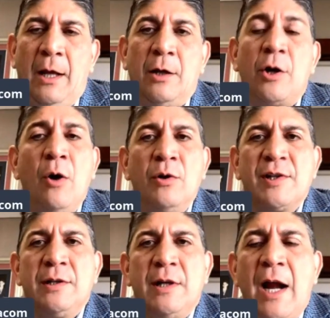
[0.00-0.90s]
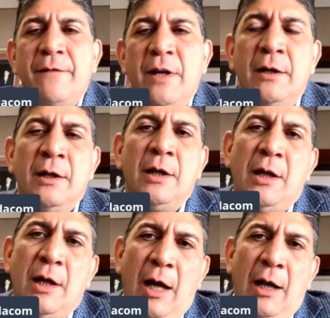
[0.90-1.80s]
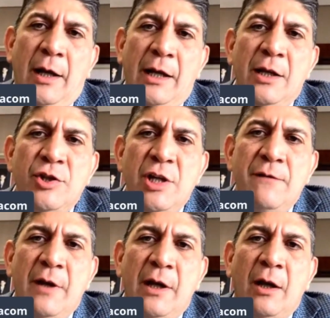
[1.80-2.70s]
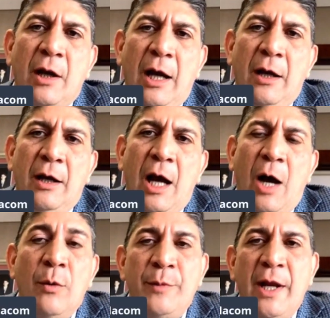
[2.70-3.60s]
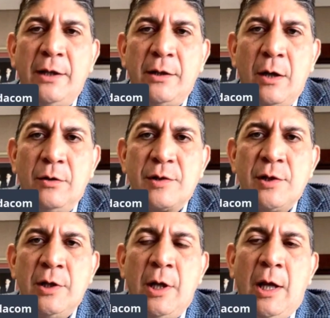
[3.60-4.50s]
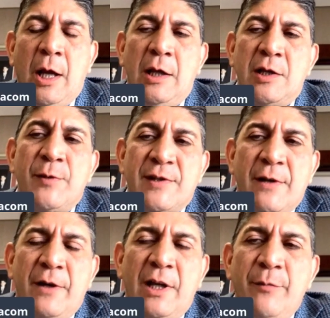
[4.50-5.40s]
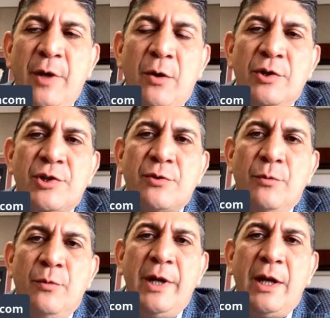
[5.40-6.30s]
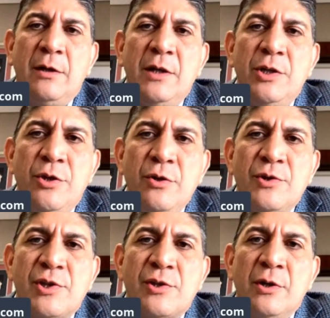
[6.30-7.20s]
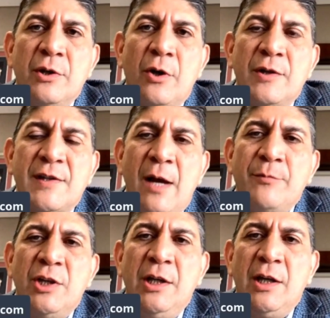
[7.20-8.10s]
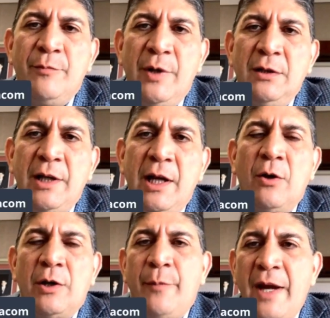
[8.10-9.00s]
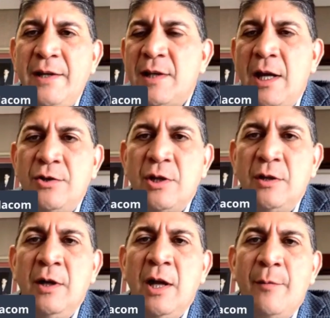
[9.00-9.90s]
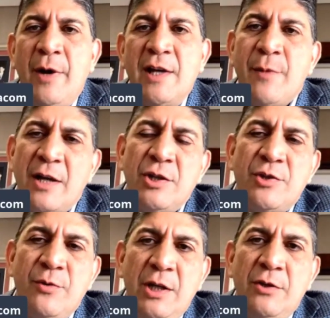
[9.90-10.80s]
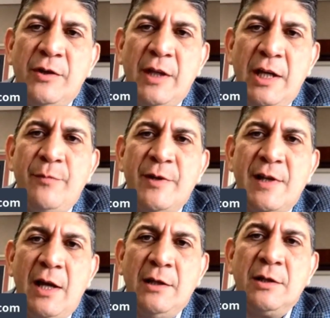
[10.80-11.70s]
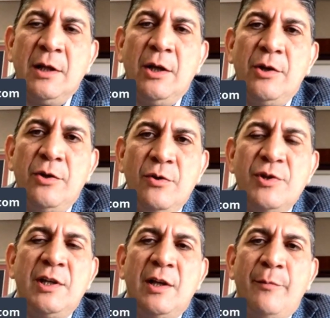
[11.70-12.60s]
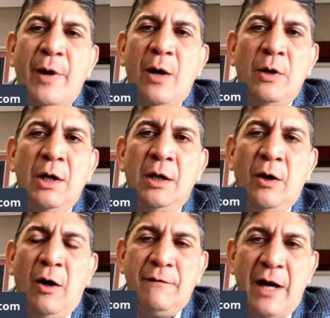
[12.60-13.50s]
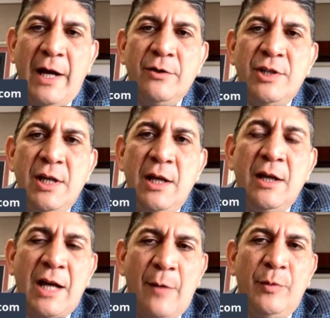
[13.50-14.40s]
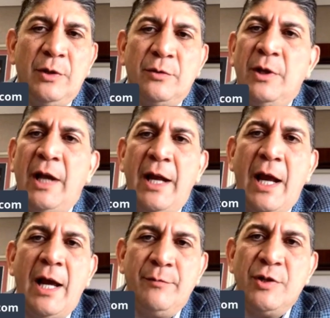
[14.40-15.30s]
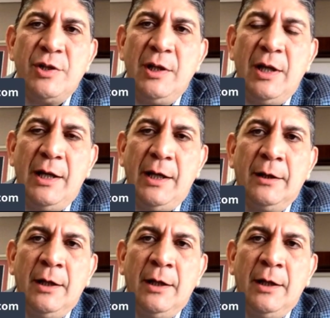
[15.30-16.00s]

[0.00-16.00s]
goals and driving and achieving our planet goals, specifically because we can reduce consumption in a building or a base station by as much as 20 to 30% using the power of IoT coupled with AI and machine learning.